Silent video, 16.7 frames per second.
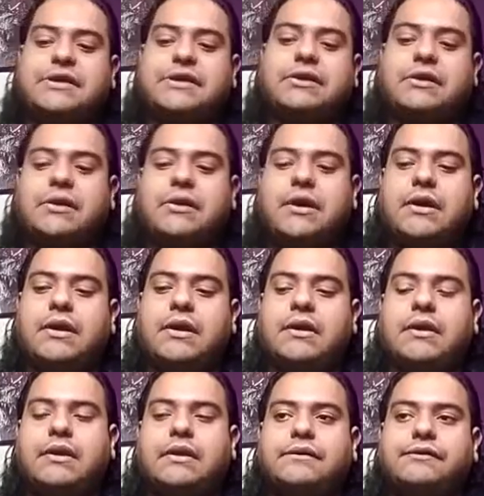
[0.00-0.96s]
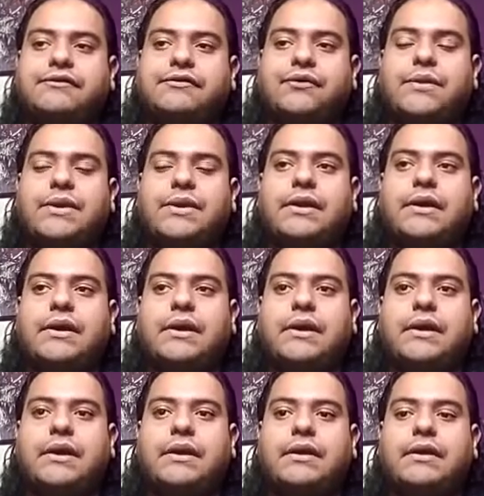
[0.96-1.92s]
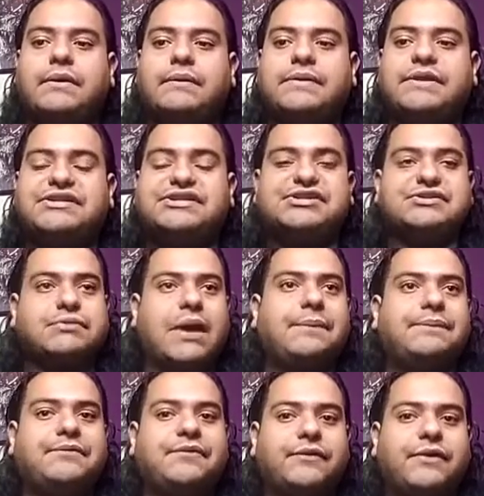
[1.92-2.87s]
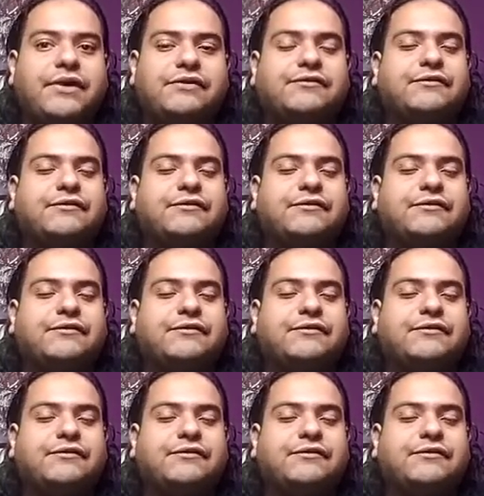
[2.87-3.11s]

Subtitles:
year doing, he just dropped his